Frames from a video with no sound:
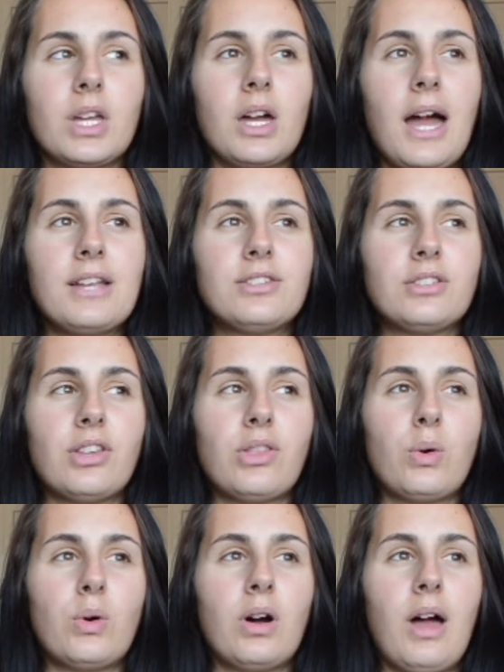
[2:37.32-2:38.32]
I just
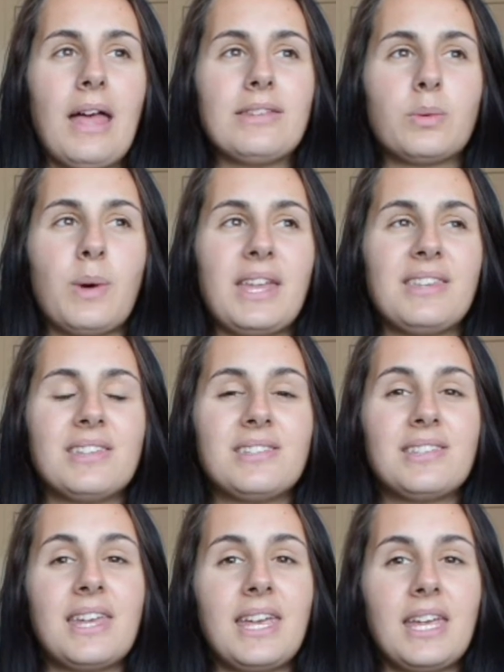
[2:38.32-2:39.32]
thought, as a way to
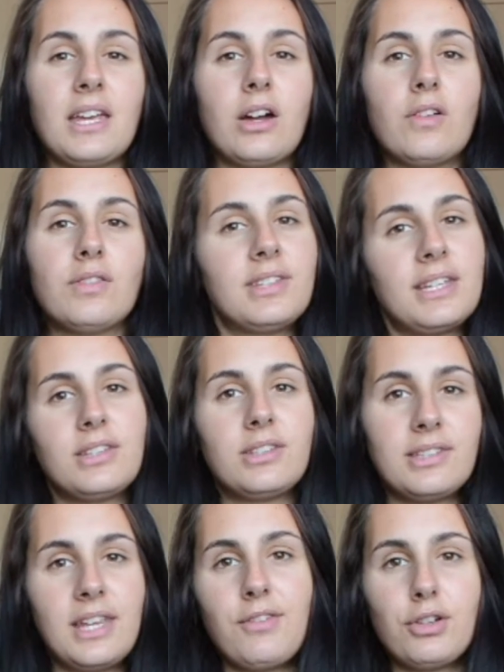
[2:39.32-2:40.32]
see, obviously to
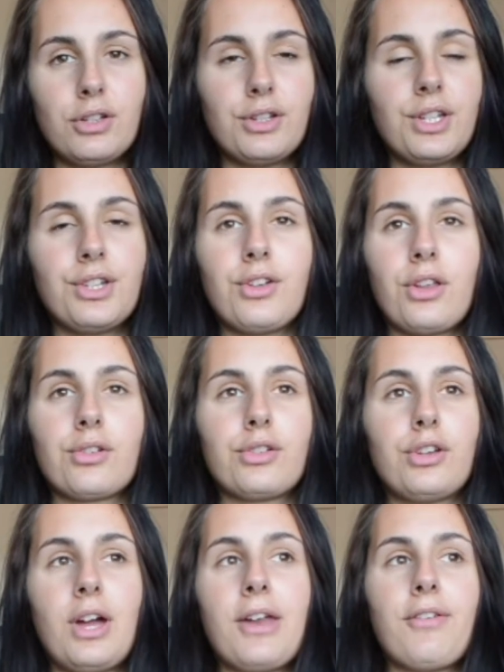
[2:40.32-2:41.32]
see if you're gluten intolerant,
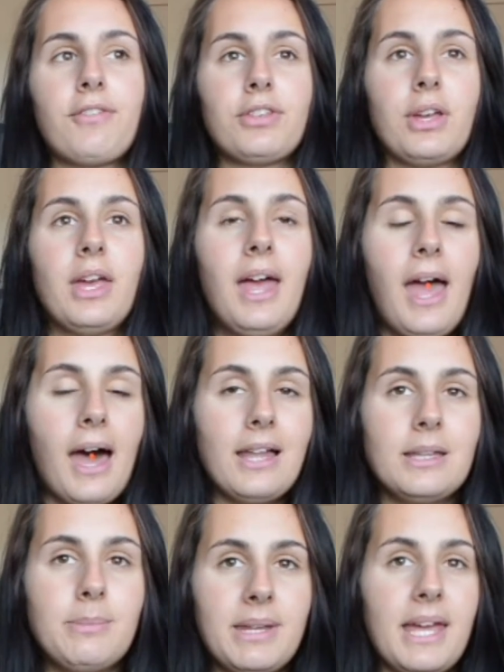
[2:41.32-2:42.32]
you kind of have to
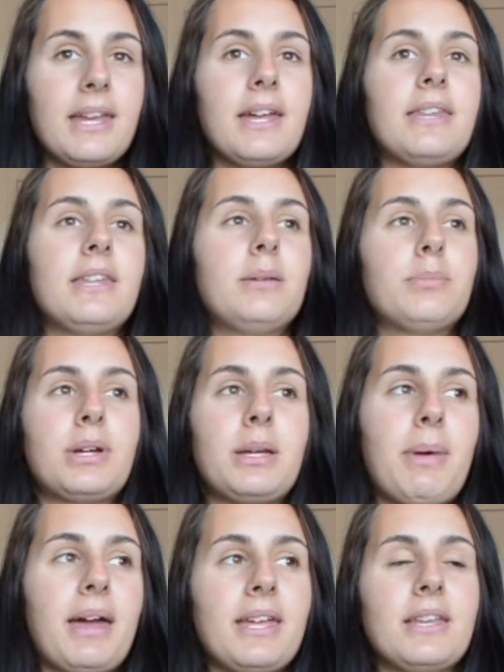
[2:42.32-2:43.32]
eliminate it and then bring
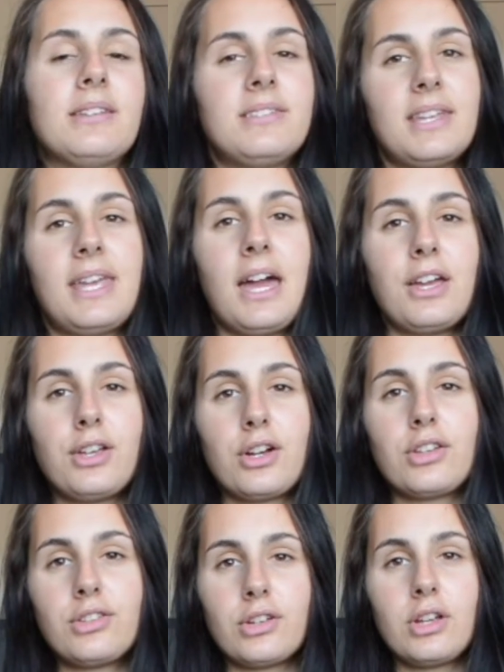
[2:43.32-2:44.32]
it back in and see how you
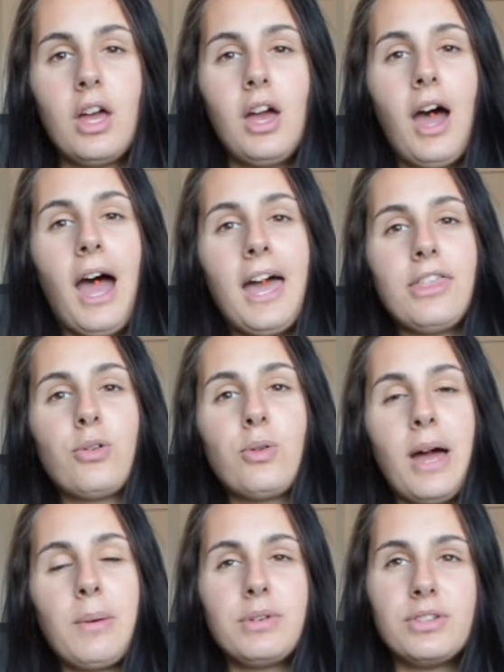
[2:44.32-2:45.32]
go. So I thought
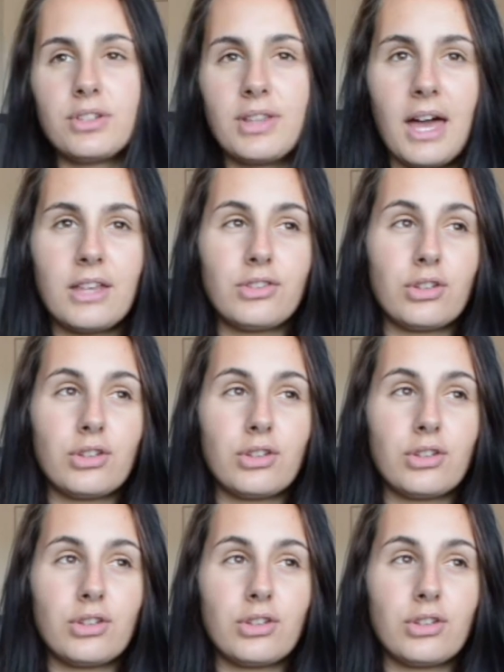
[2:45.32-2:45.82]
I would do that.